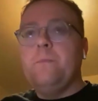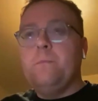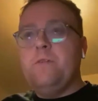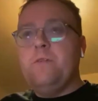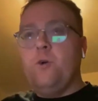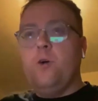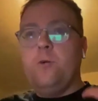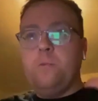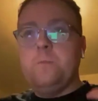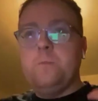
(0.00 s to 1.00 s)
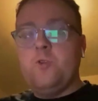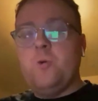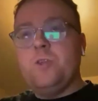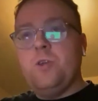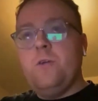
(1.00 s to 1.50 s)
before
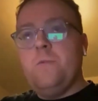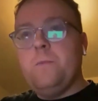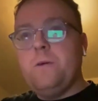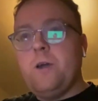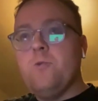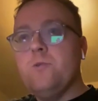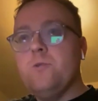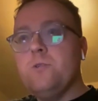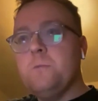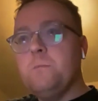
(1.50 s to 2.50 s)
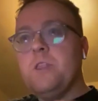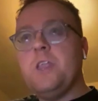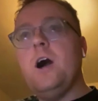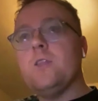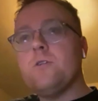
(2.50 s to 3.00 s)
Twitter goes
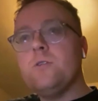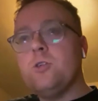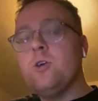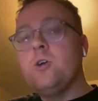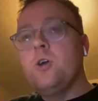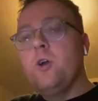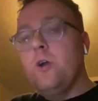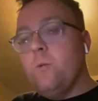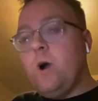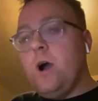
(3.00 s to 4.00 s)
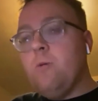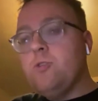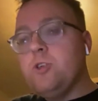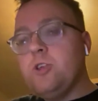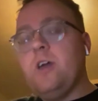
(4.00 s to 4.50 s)
bananas, what I
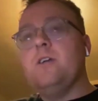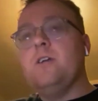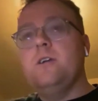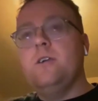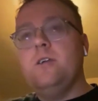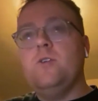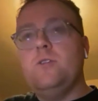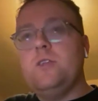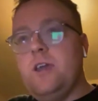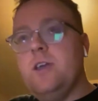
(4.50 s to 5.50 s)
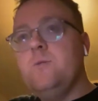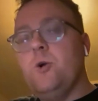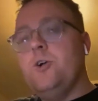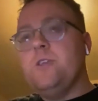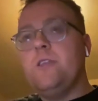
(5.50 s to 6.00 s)
would say is that the key
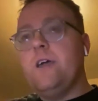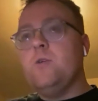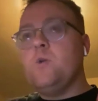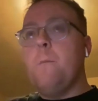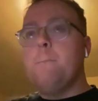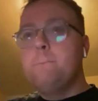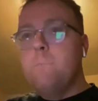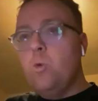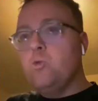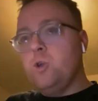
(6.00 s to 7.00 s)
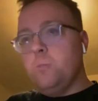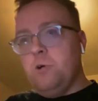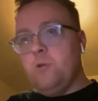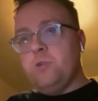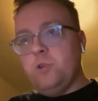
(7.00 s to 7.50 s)
word in there is
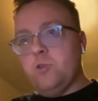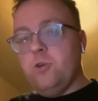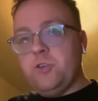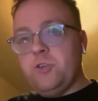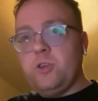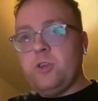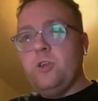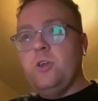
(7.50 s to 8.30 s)
multiple sources.